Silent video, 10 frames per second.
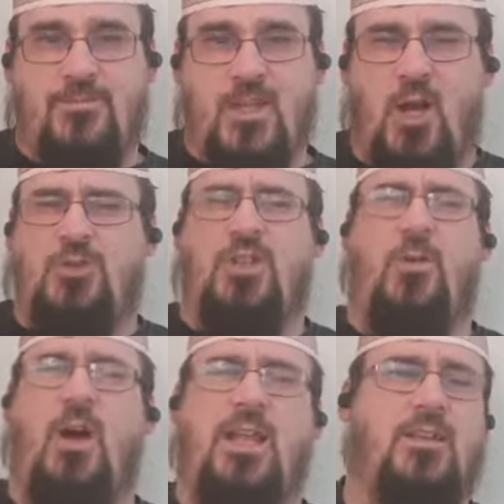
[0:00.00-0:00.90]
Oh, so
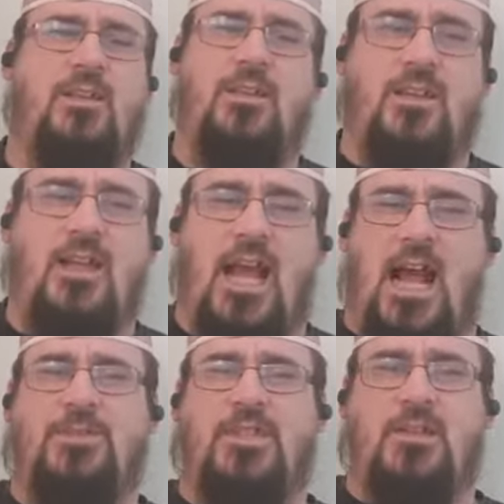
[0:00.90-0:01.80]
do I.
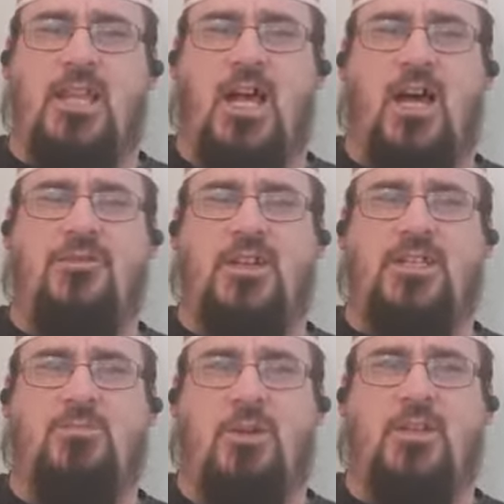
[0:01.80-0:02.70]
Absolutely, laughing
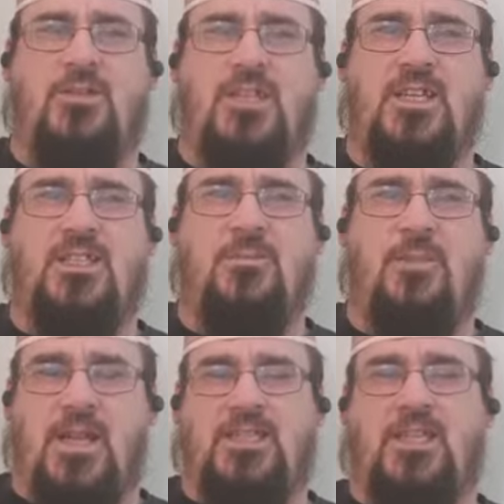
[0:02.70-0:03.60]
is one of those things that
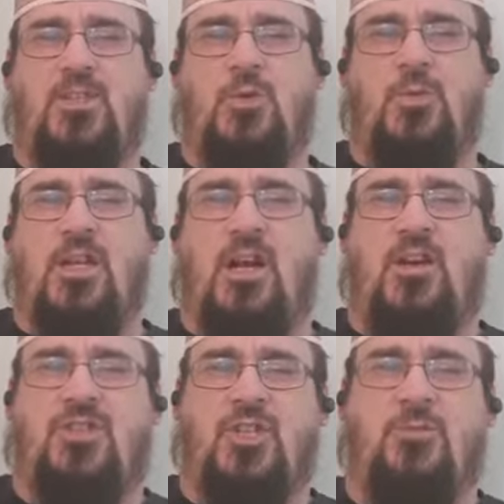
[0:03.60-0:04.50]
makes us who we
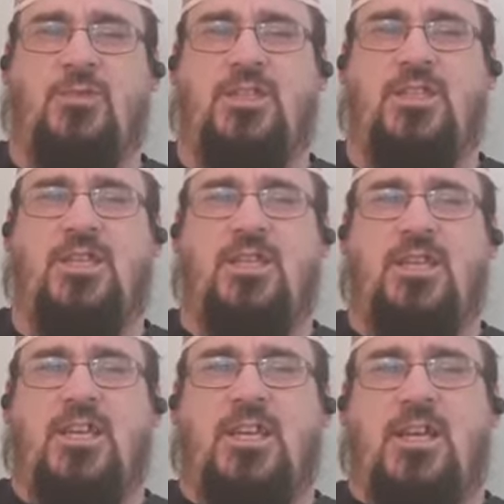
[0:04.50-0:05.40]
are as humans.
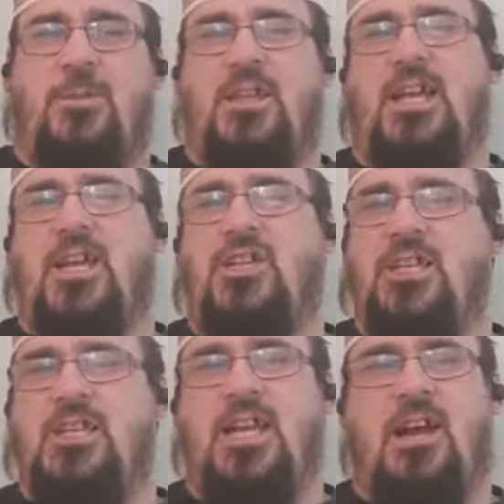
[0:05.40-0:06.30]
But
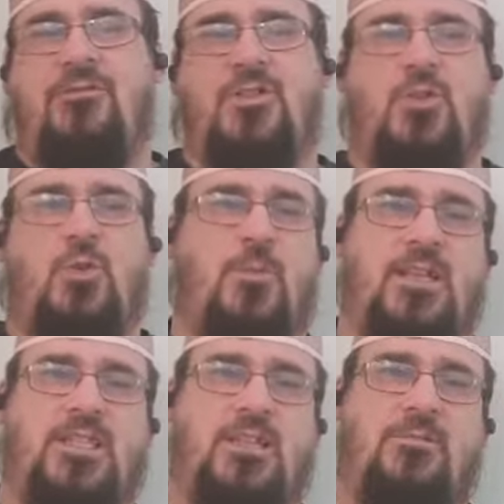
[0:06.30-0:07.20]
occasionally, you have to talk
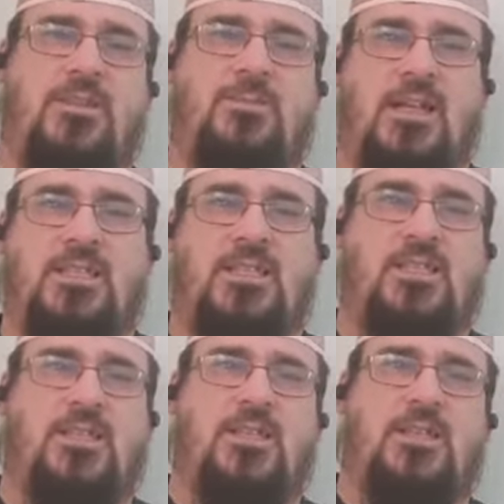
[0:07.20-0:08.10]
about serious
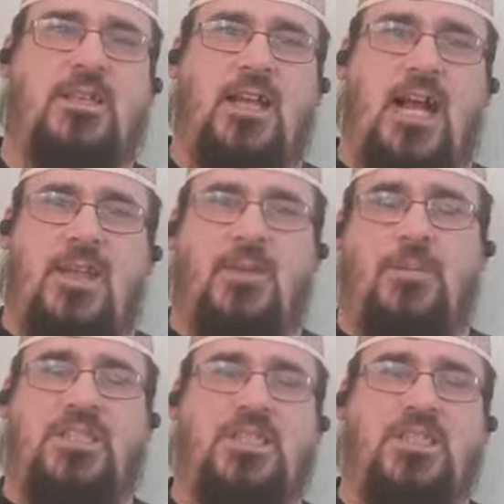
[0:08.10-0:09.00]
matters, and the
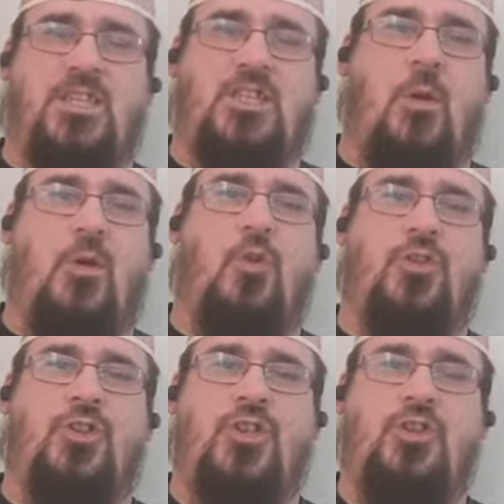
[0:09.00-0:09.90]
business that's going on
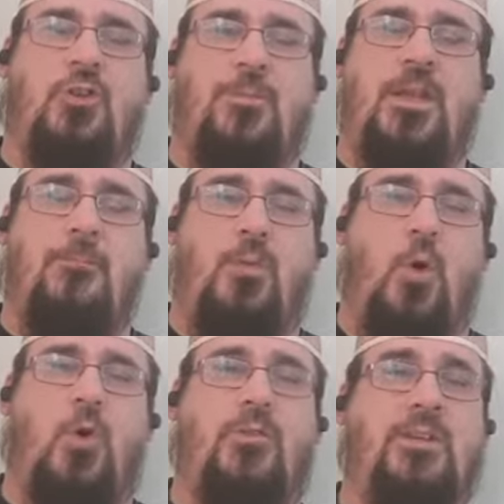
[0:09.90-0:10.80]
on the European
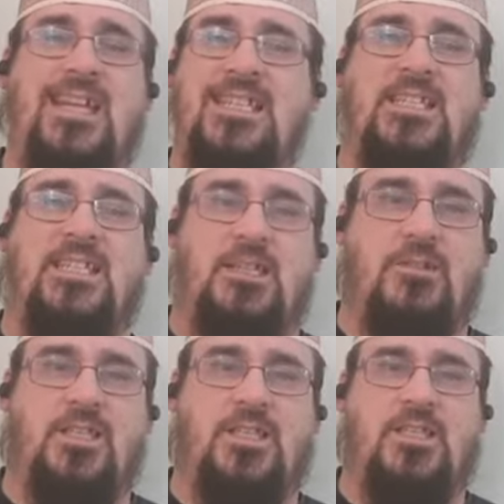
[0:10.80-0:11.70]
border is
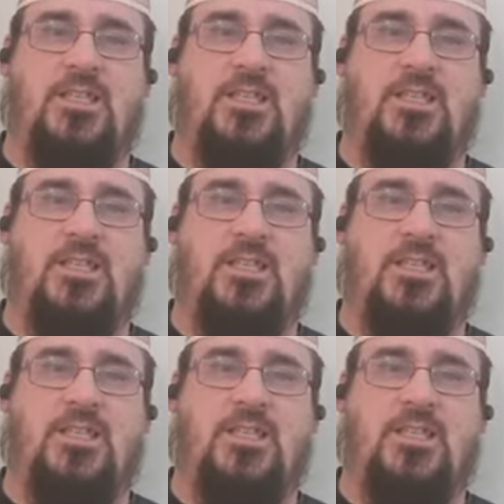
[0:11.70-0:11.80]
serious